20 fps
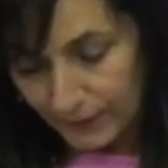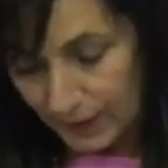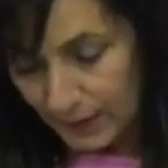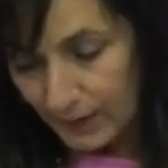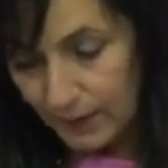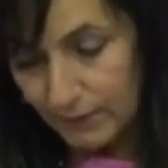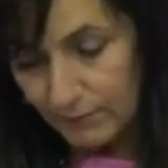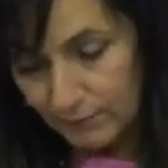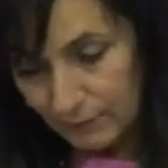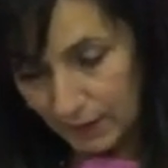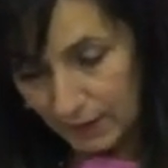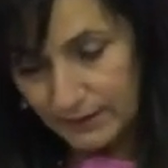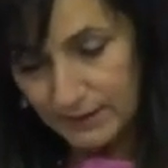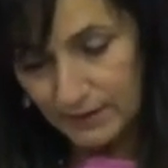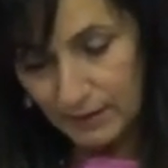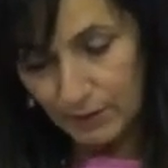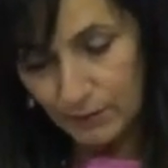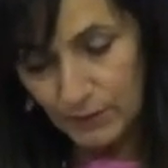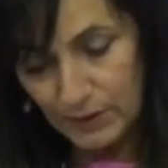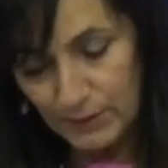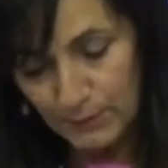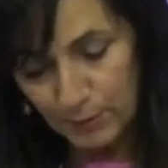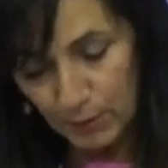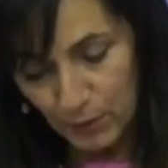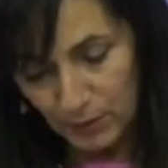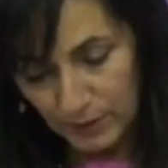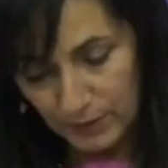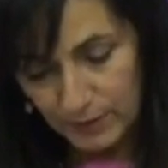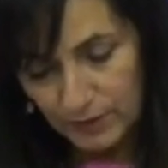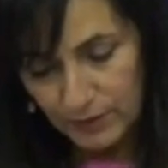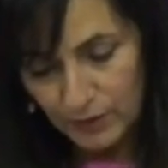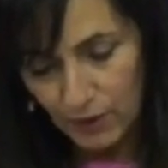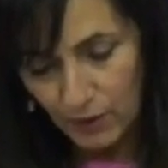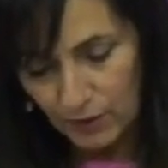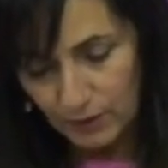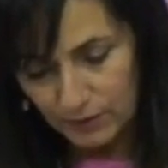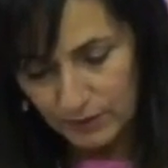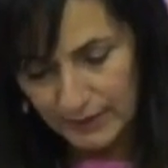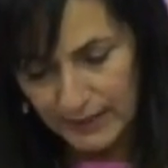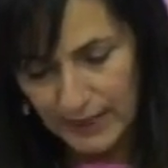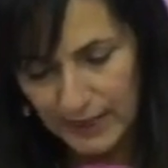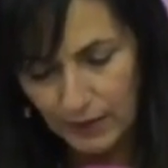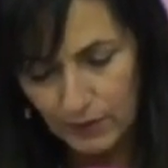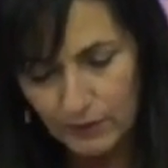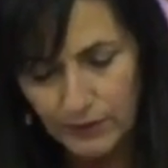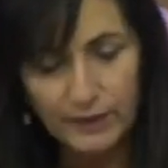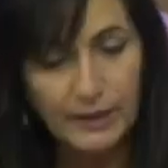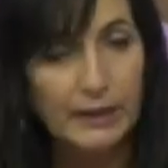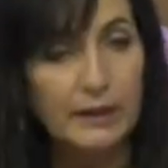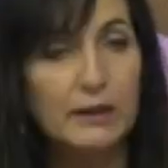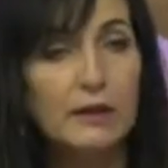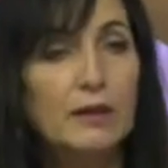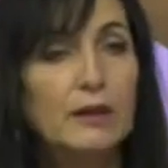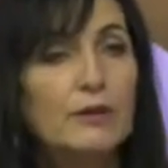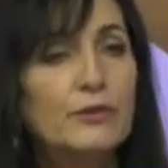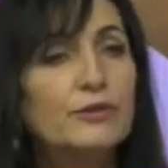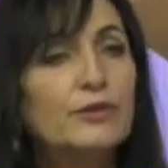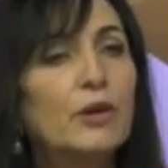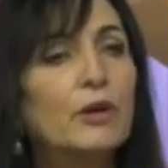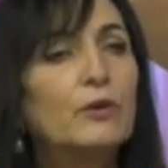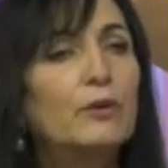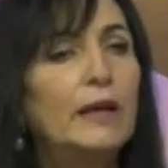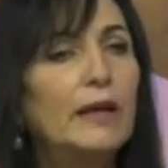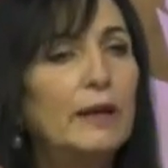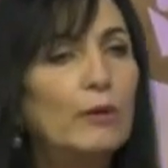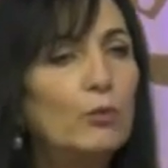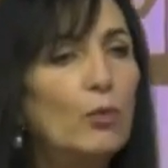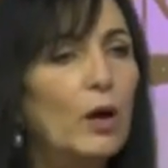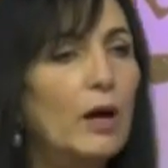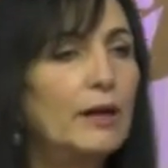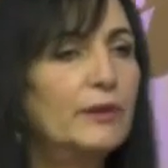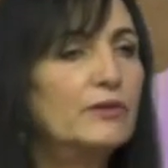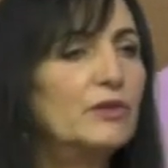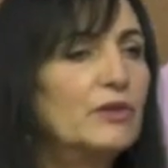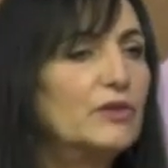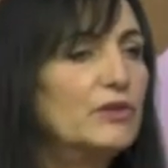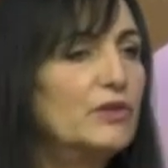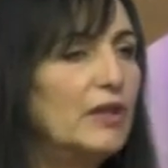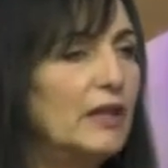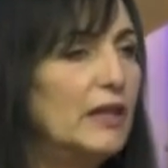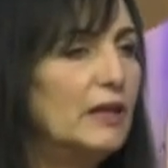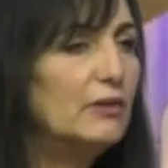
and my son was born totally healthy. So he wants us to